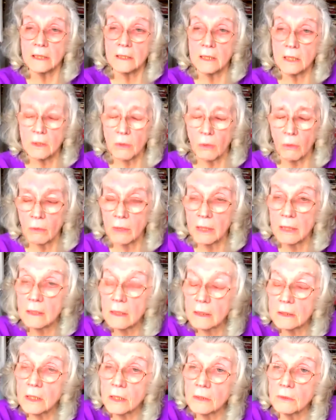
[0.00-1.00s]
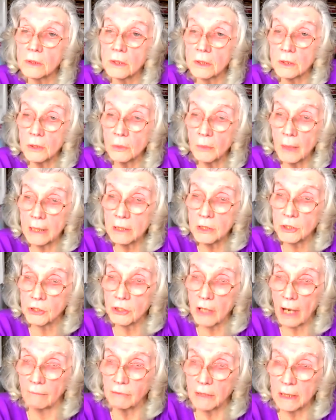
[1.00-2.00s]
to talk to the New Age
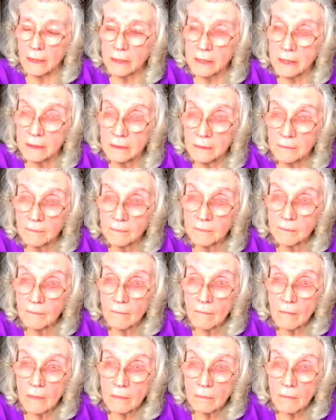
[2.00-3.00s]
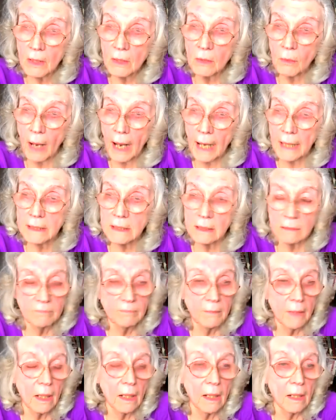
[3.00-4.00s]
travellers who had
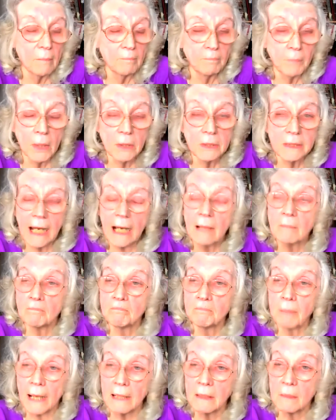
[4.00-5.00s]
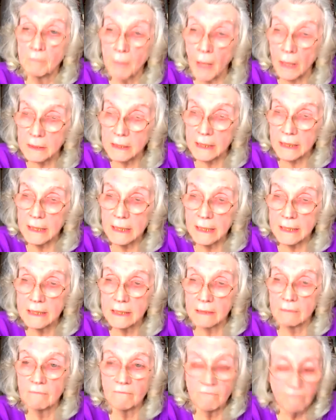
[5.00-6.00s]
burnt out buses
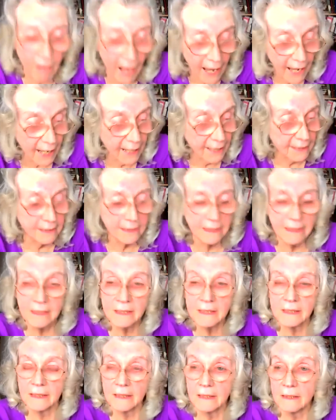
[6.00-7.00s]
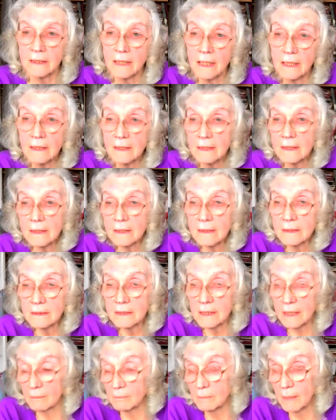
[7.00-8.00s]
and vans, and
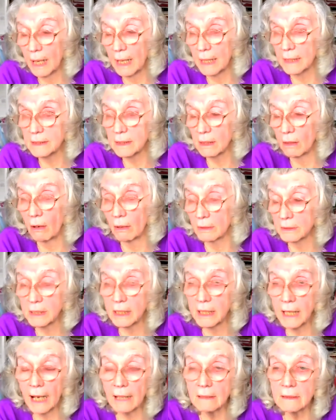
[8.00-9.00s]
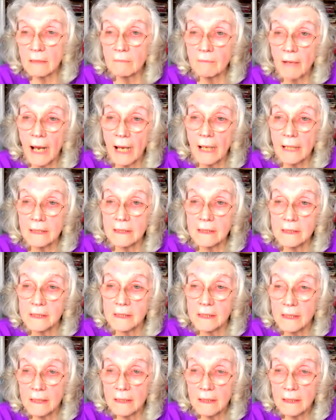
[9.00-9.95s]
some had odd caravans,